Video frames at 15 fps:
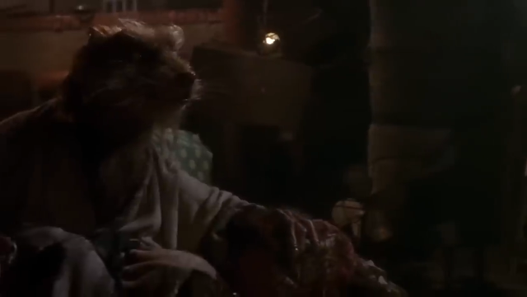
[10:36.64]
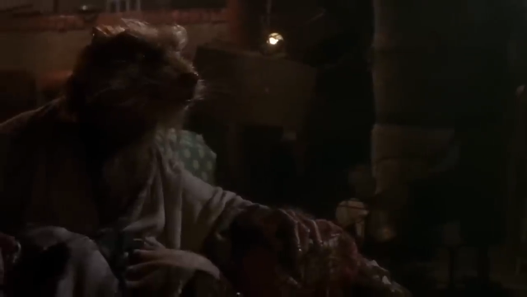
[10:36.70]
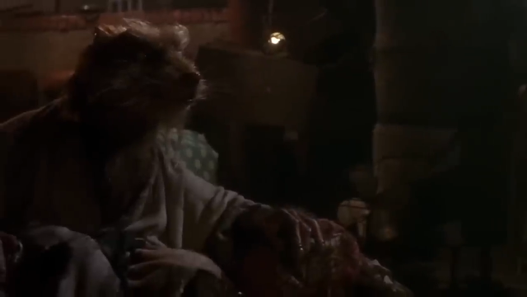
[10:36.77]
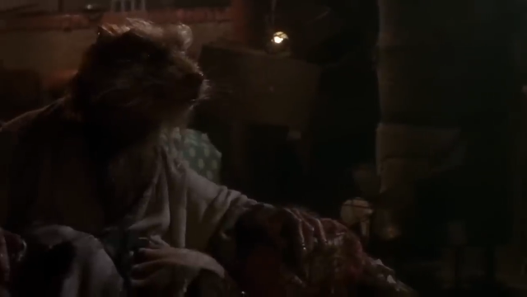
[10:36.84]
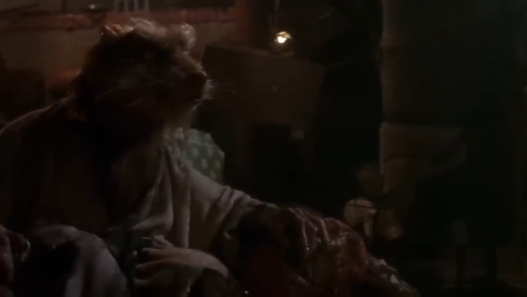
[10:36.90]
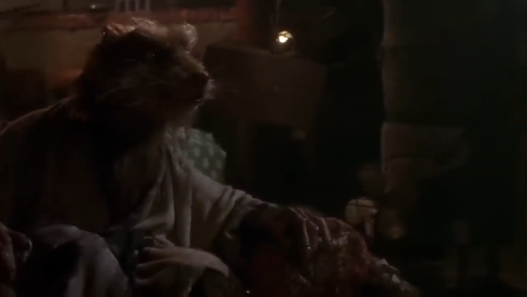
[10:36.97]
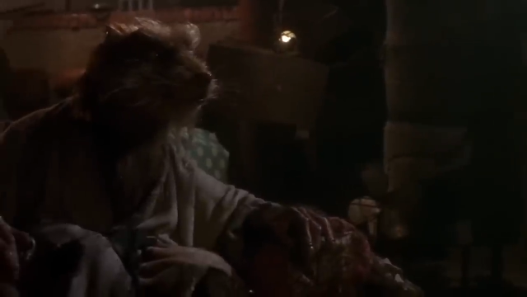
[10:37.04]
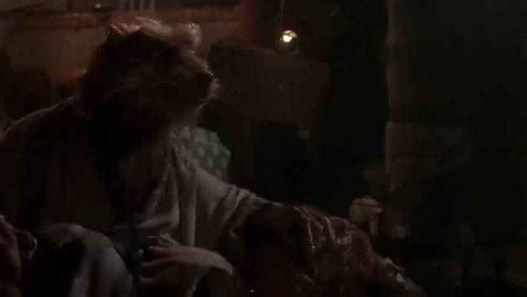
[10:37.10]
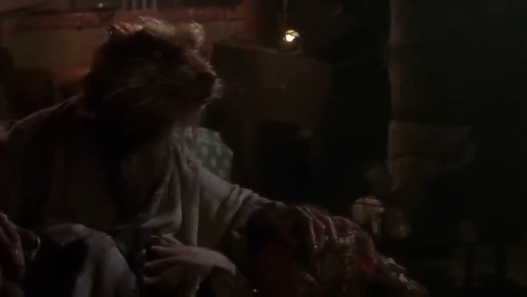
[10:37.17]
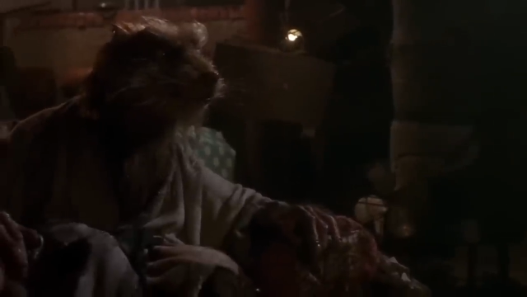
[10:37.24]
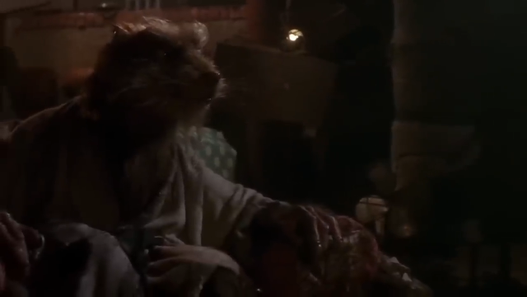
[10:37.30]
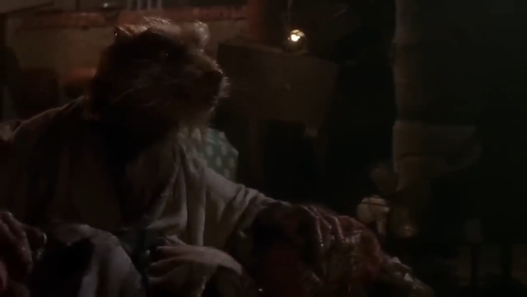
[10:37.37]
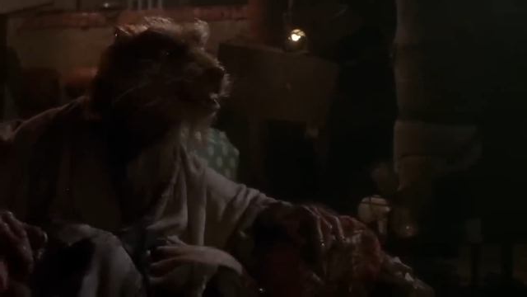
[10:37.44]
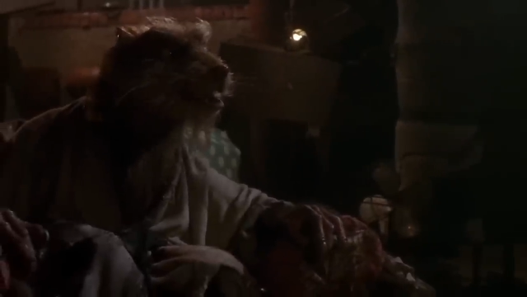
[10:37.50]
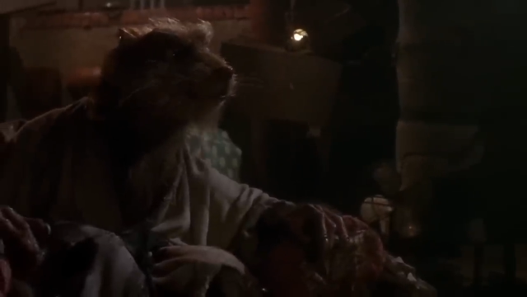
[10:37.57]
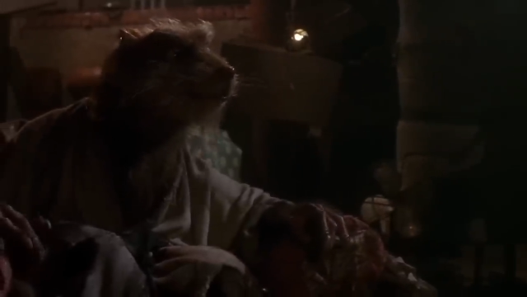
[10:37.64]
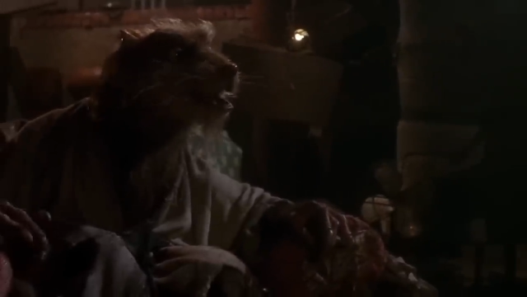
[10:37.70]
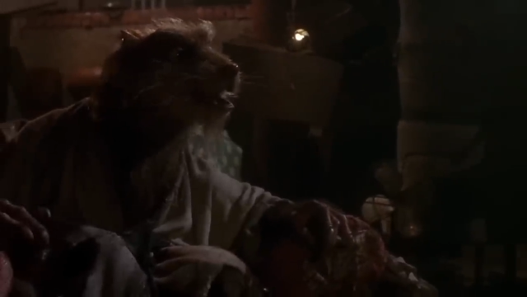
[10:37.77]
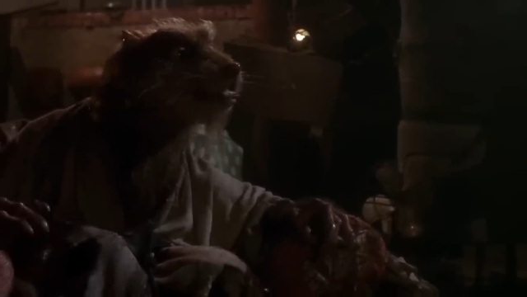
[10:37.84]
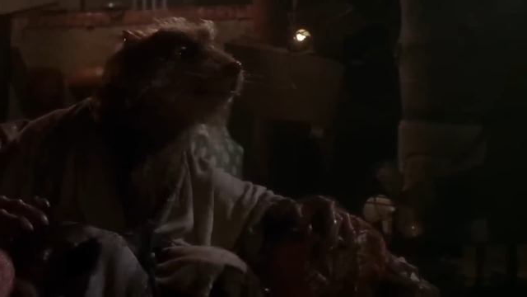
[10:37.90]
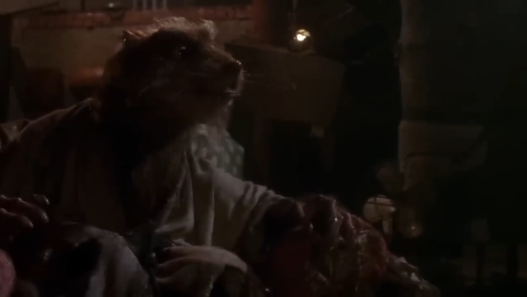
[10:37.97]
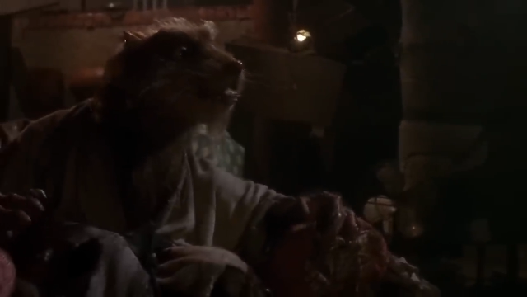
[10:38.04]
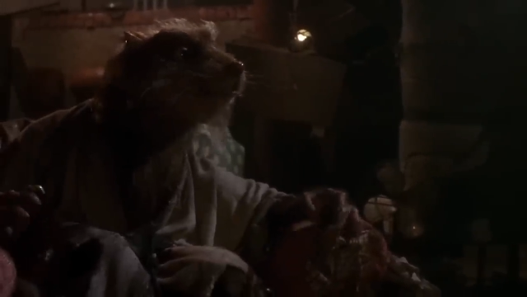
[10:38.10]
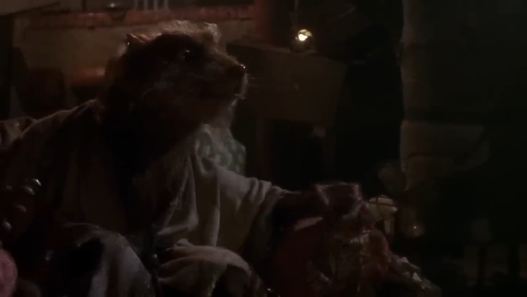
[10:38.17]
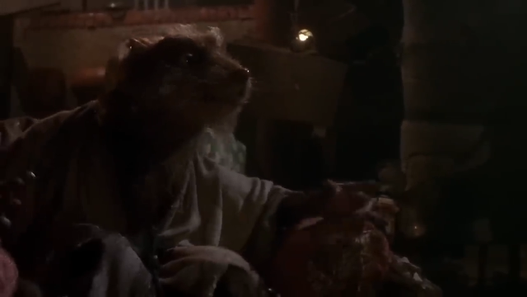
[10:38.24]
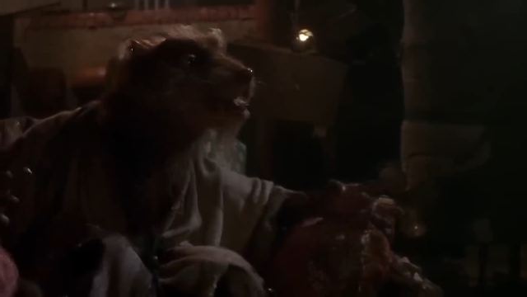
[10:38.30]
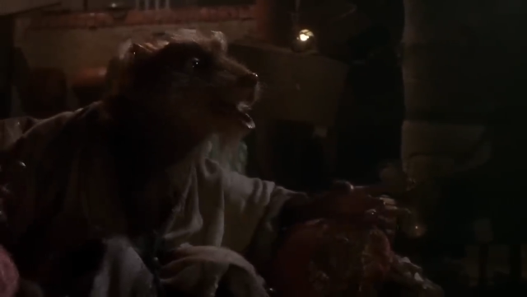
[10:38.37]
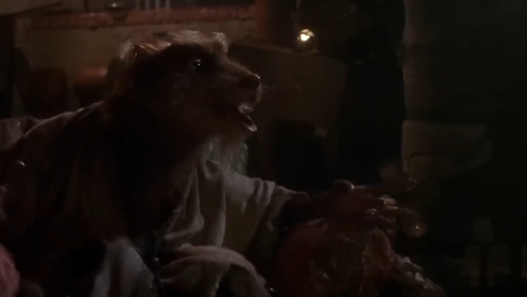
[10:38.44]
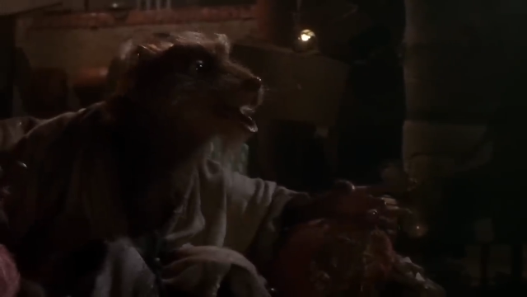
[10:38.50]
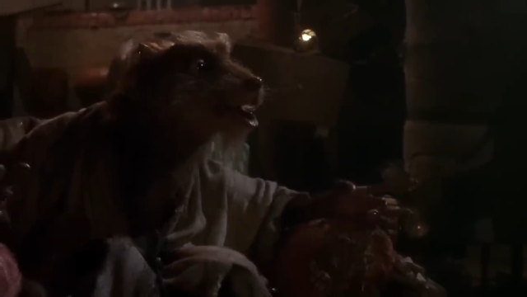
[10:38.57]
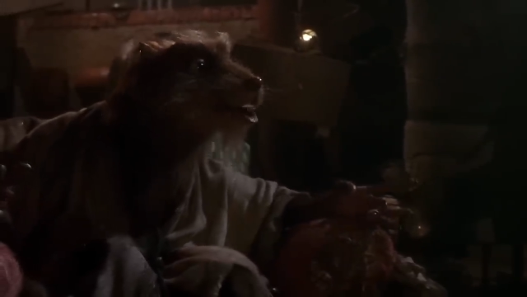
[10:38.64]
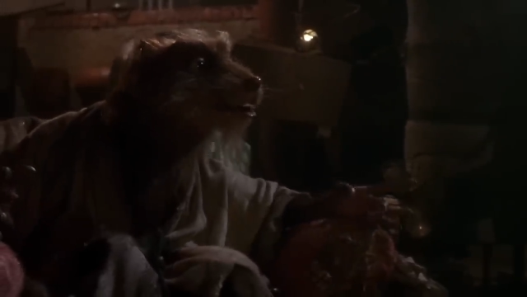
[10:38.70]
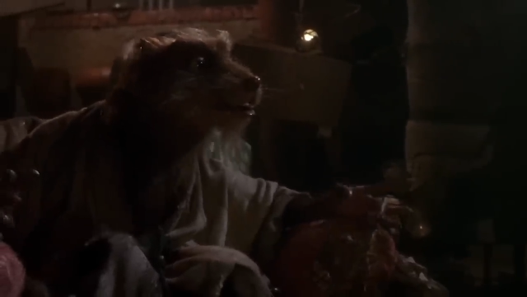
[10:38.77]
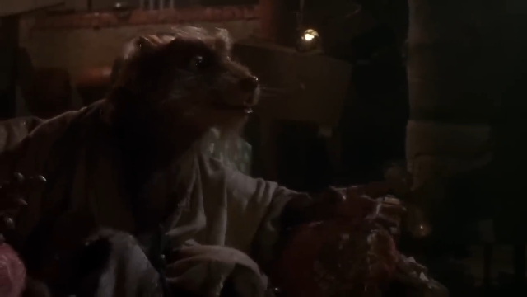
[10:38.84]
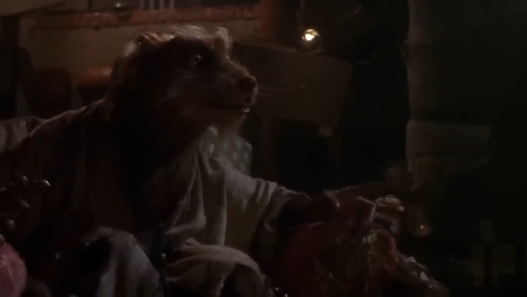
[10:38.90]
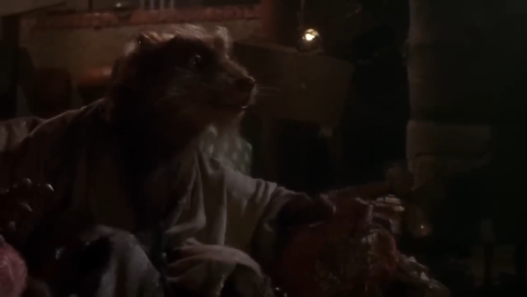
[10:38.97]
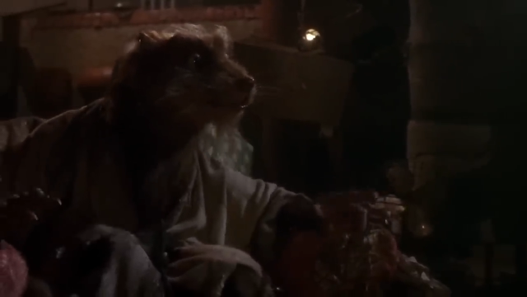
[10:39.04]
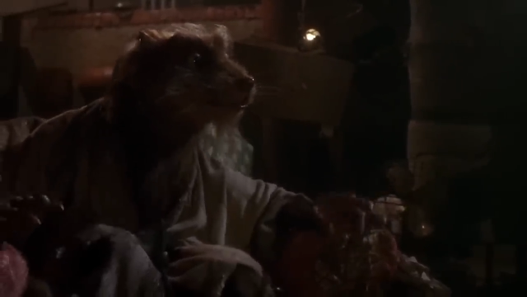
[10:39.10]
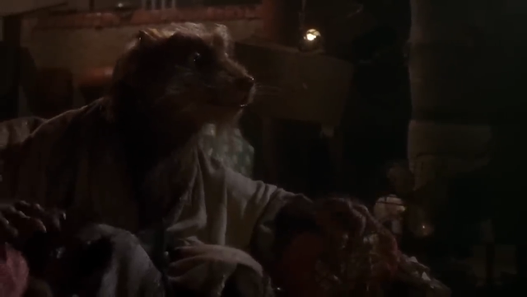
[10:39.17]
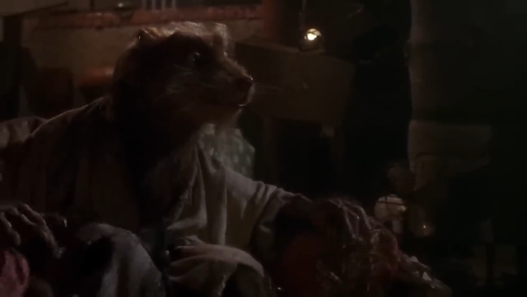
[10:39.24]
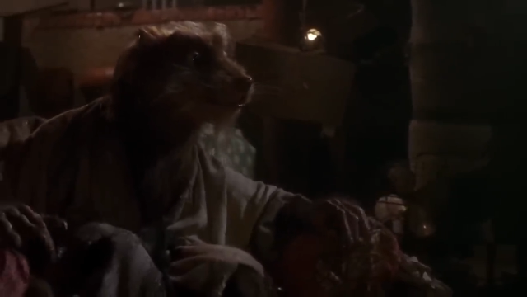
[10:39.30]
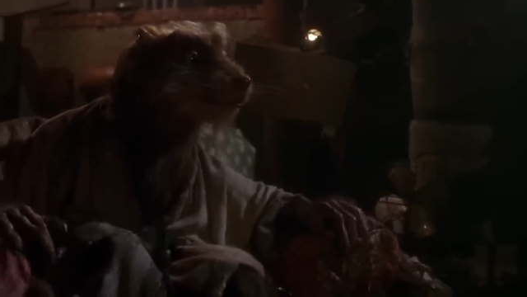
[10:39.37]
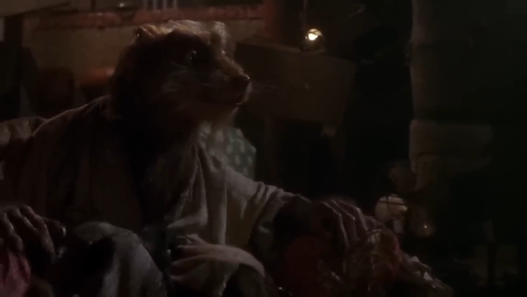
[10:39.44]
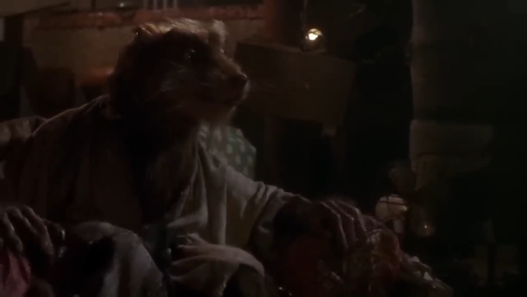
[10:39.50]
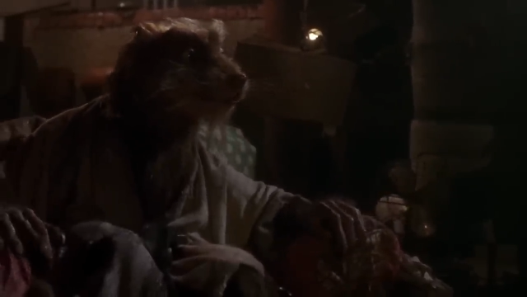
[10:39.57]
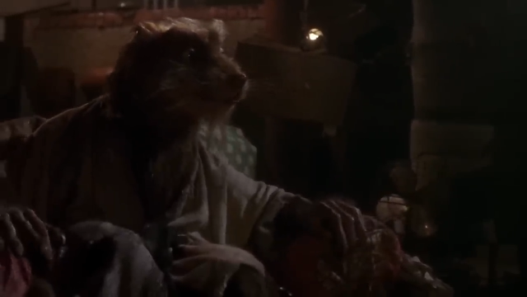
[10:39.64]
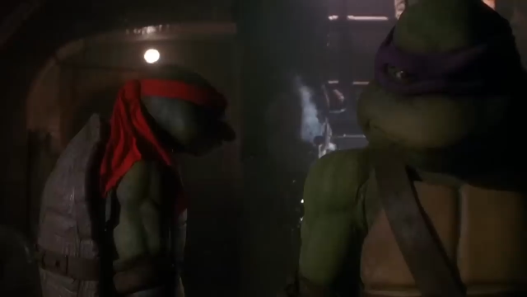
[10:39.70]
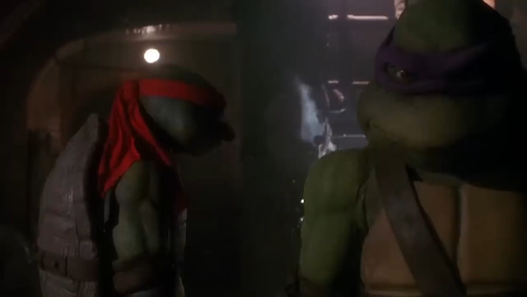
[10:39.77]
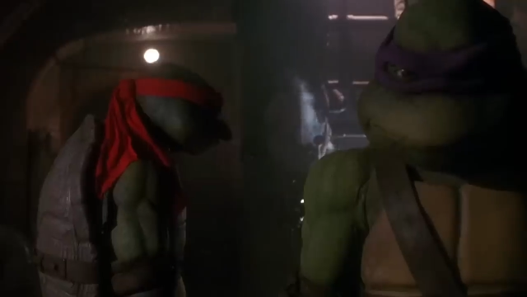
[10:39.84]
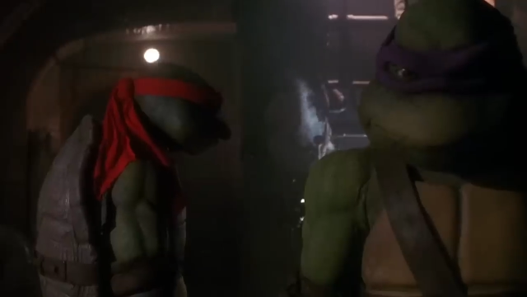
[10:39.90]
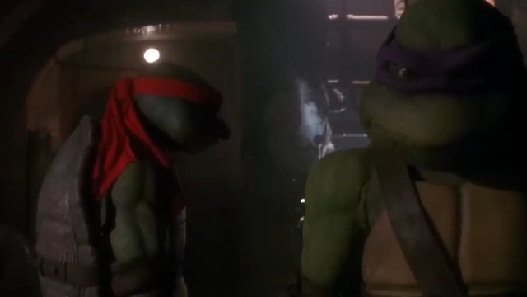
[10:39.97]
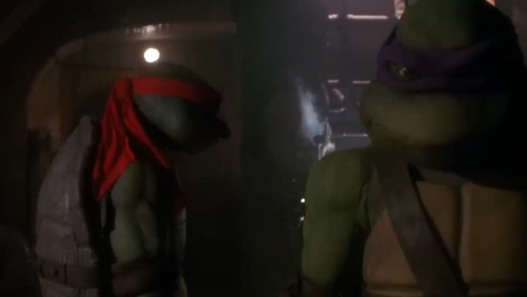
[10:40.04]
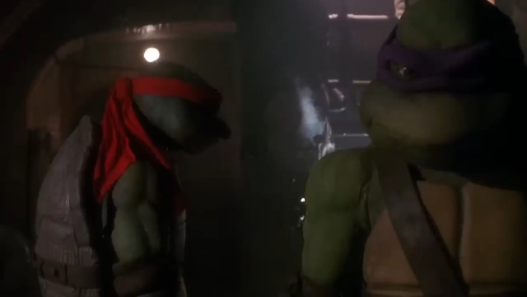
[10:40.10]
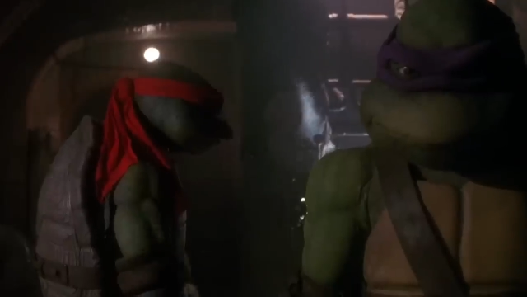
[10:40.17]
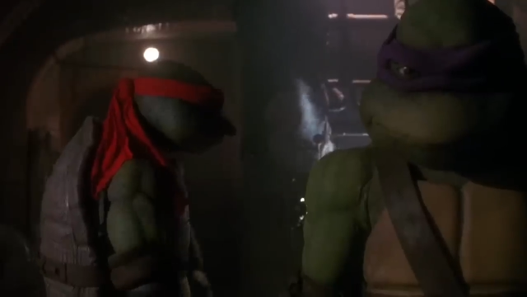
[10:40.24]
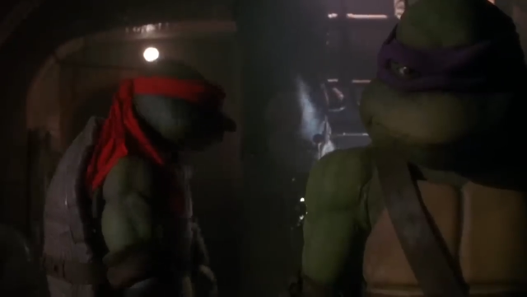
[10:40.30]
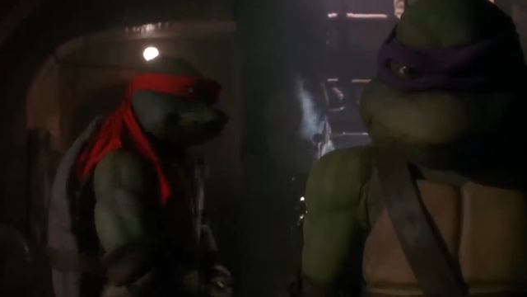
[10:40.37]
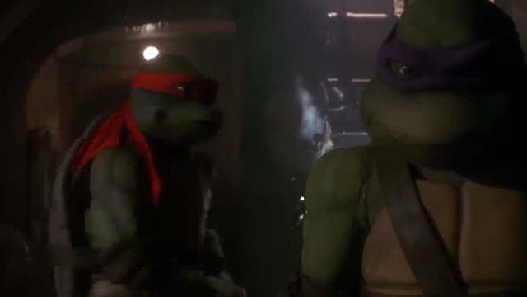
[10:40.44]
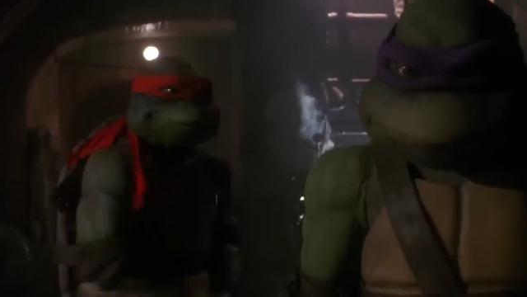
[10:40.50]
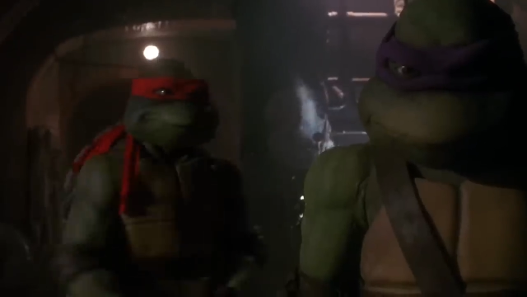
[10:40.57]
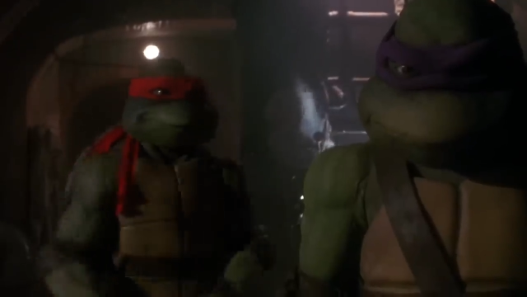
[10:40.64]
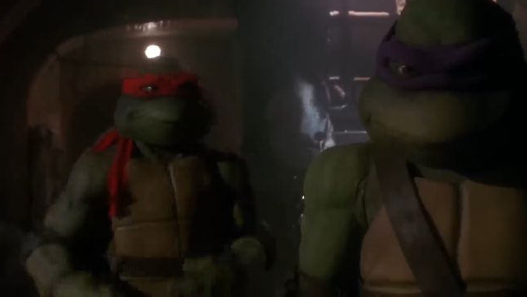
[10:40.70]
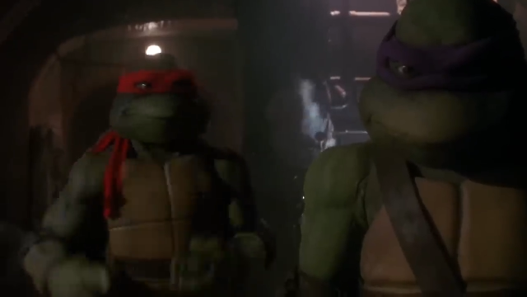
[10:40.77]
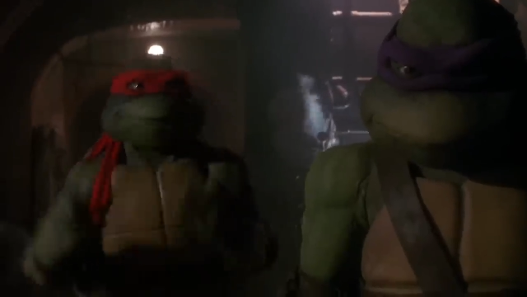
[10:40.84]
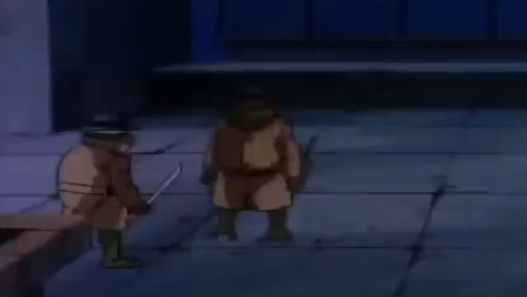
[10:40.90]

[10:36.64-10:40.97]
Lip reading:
[unreadable: no face in view]